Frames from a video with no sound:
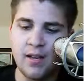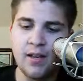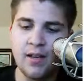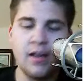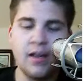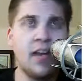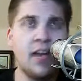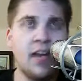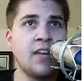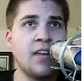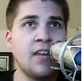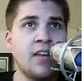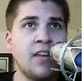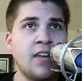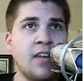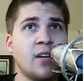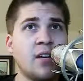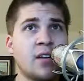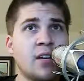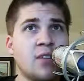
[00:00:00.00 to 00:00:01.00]
And if we
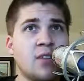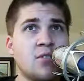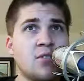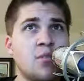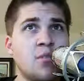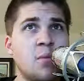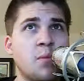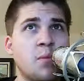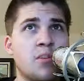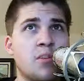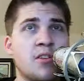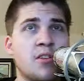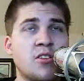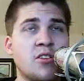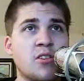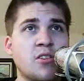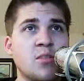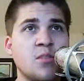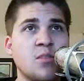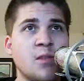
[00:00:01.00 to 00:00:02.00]
look at those two
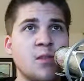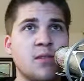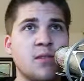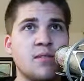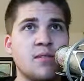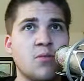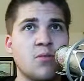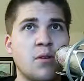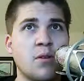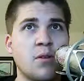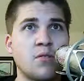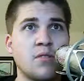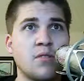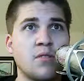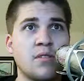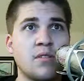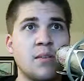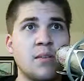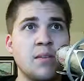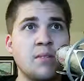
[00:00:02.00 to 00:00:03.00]
positions, we can sort of
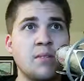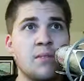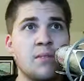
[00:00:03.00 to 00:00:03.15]
see